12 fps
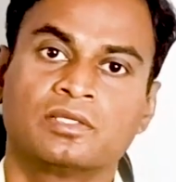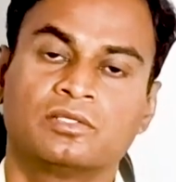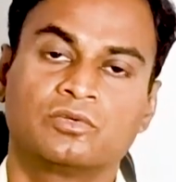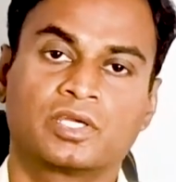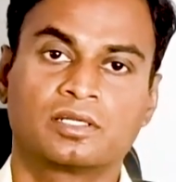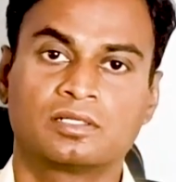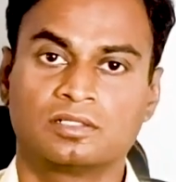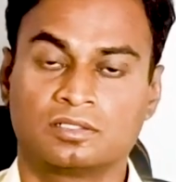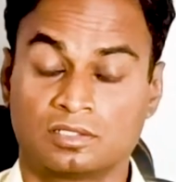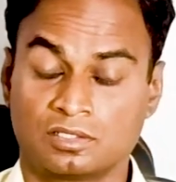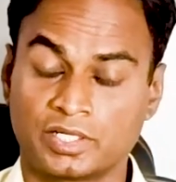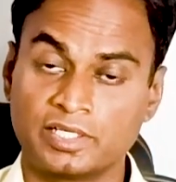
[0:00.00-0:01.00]
You can
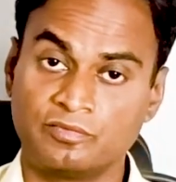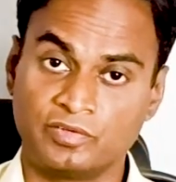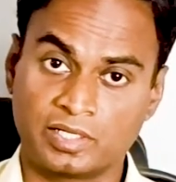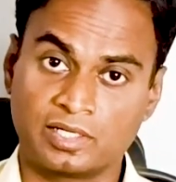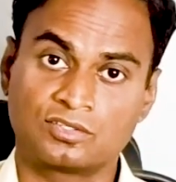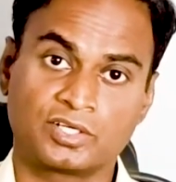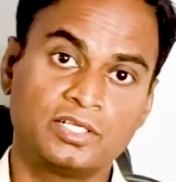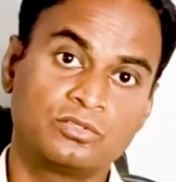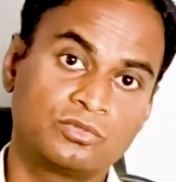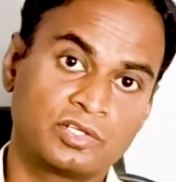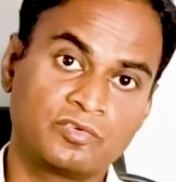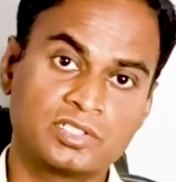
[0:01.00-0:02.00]
we can try to
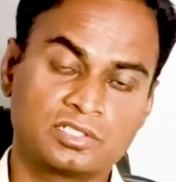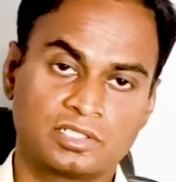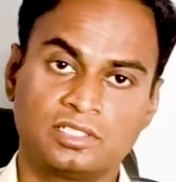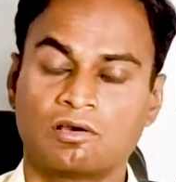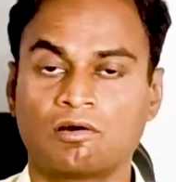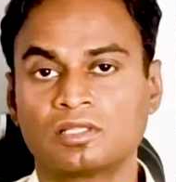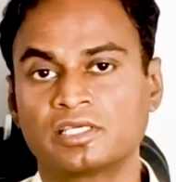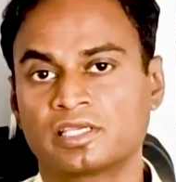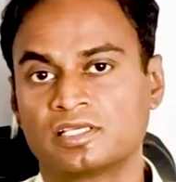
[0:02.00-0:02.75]
reverse. In all the